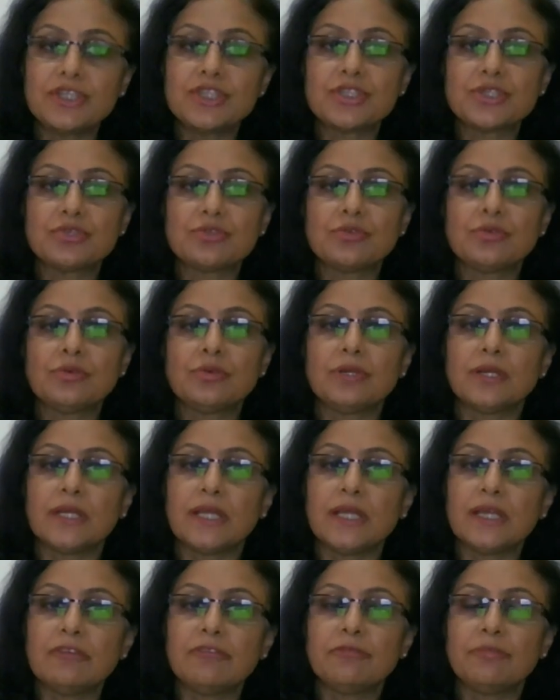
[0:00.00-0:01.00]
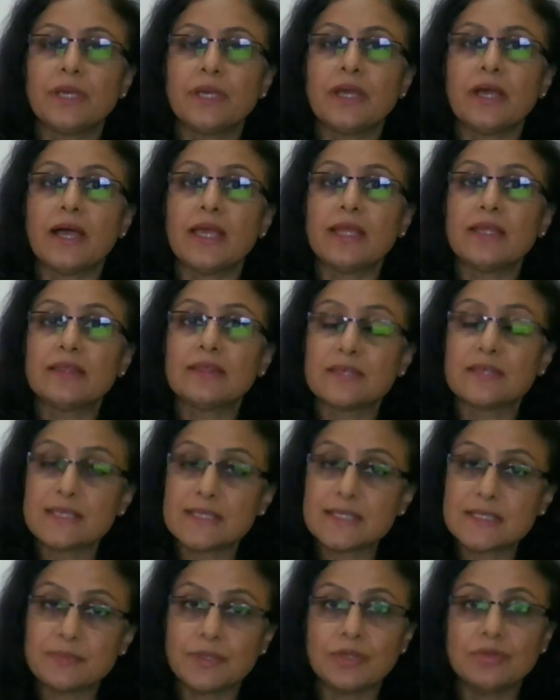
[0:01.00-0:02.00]
to leave behind this
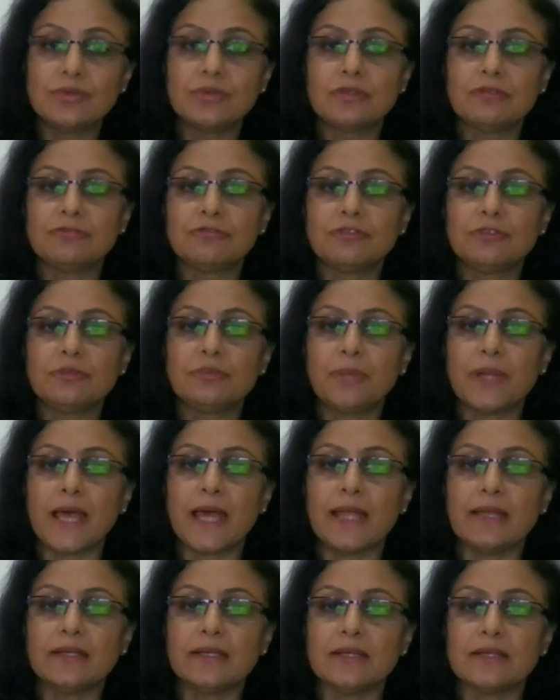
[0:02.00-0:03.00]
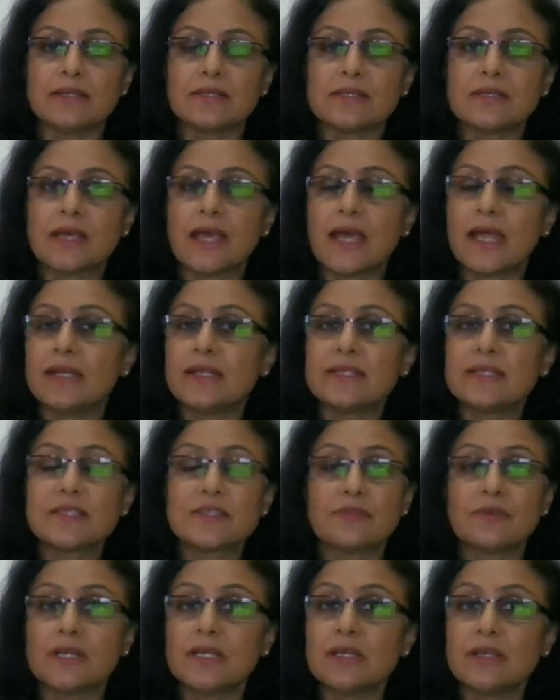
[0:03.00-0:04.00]
beautiful planet and its
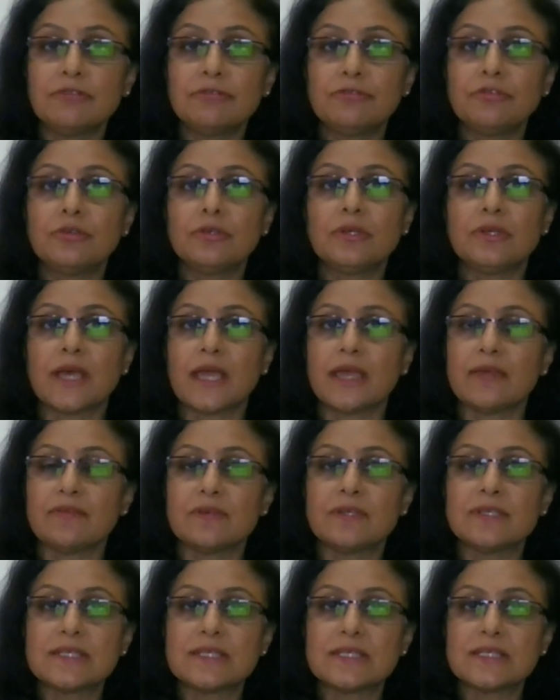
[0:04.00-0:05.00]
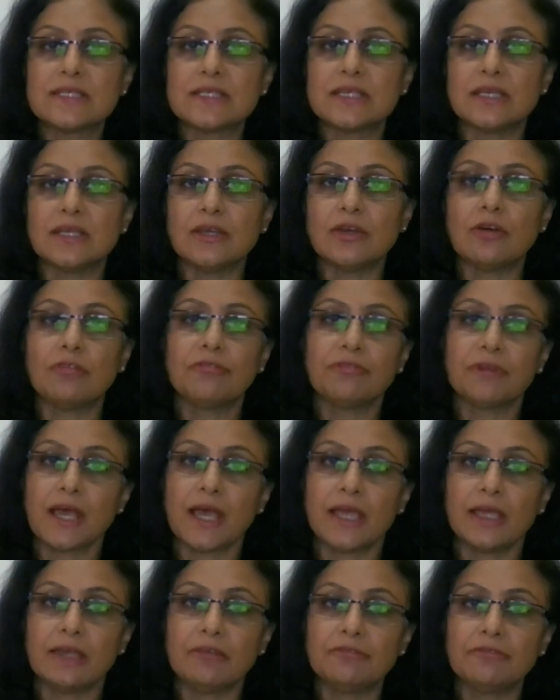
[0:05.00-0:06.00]
wonderful diversity of
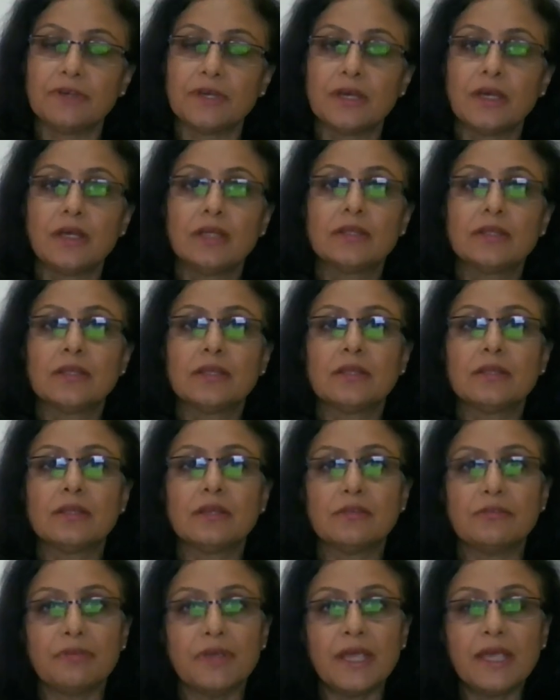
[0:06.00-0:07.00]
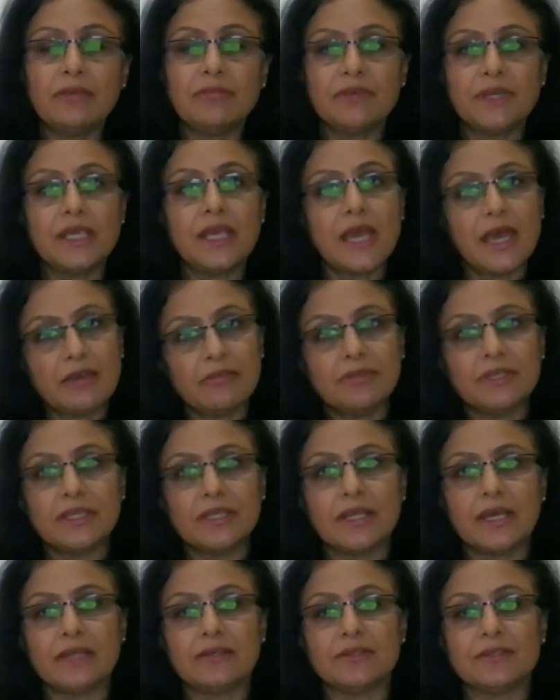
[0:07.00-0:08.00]
life, the way we have
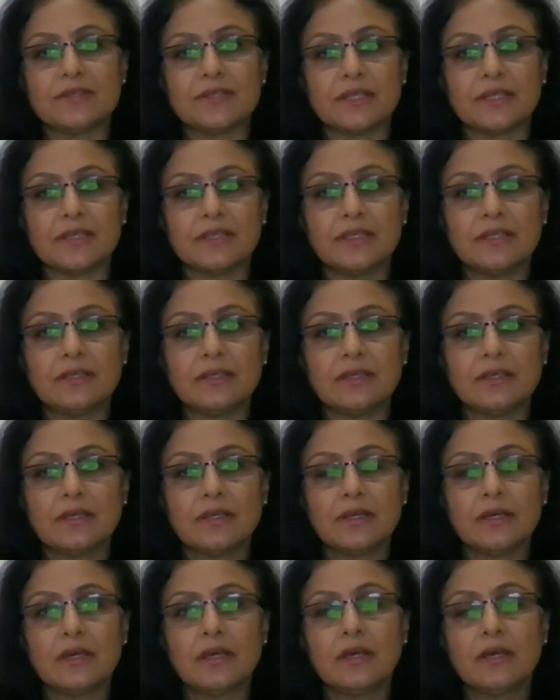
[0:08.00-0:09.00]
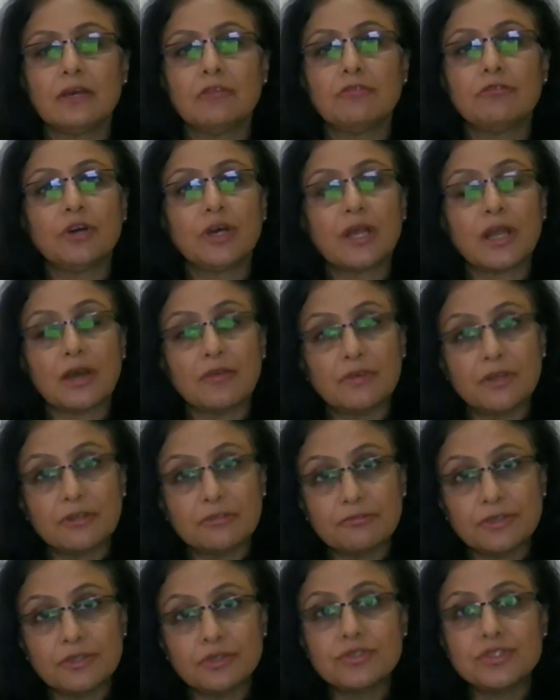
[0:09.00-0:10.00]
inherited it, for our
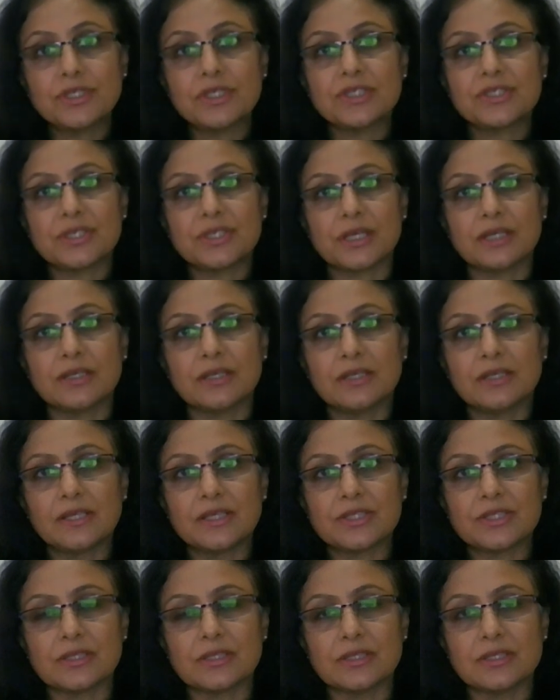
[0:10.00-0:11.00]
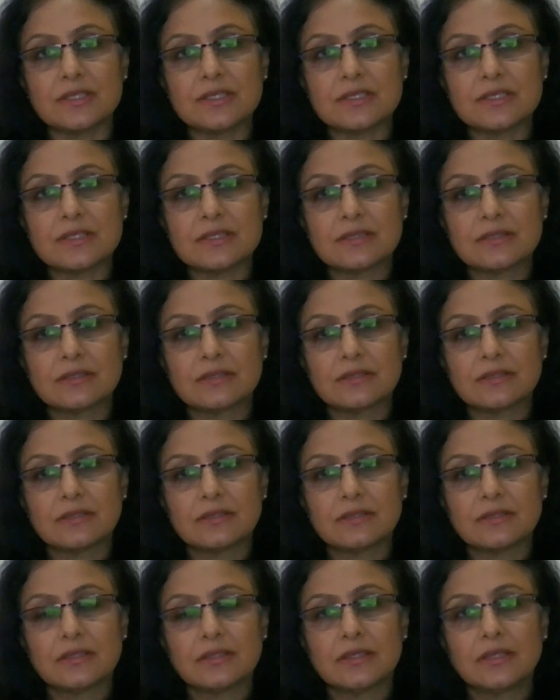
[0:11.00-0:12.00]
future generations,
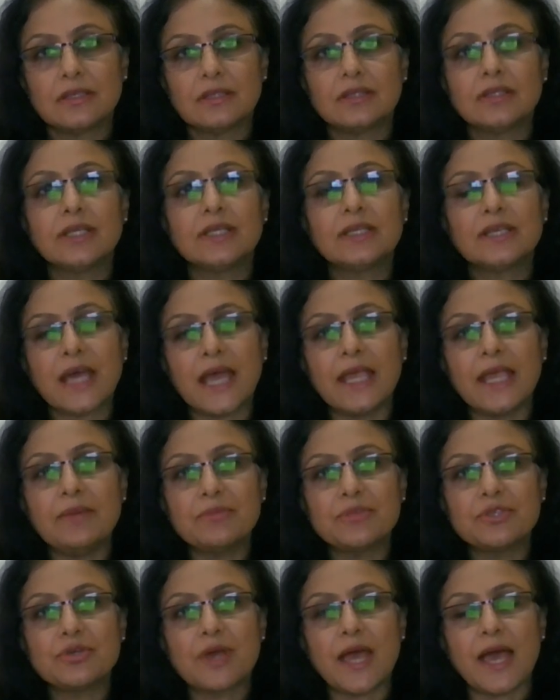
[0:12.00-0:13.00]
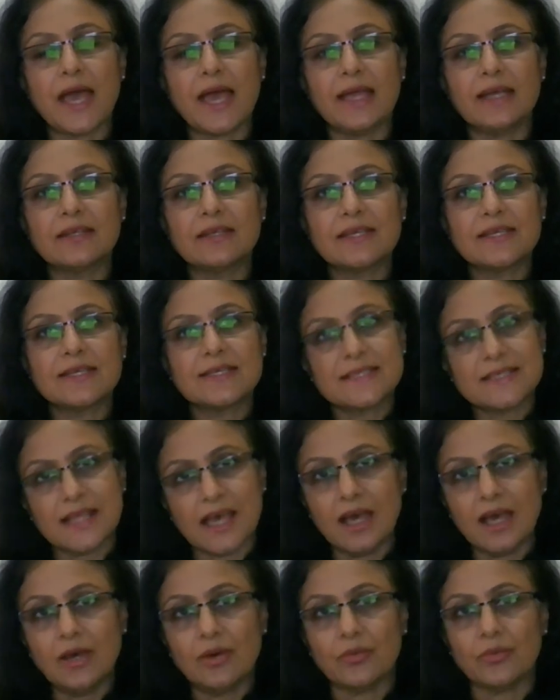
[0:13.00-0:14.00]
the time to act is
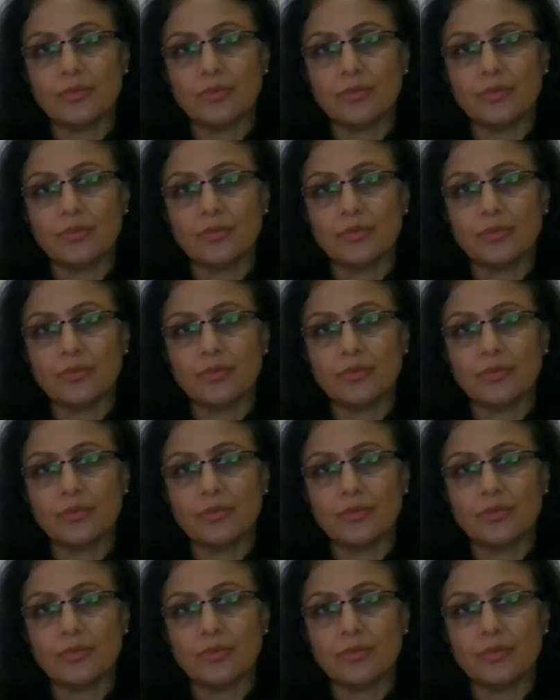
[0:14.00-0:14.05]
now.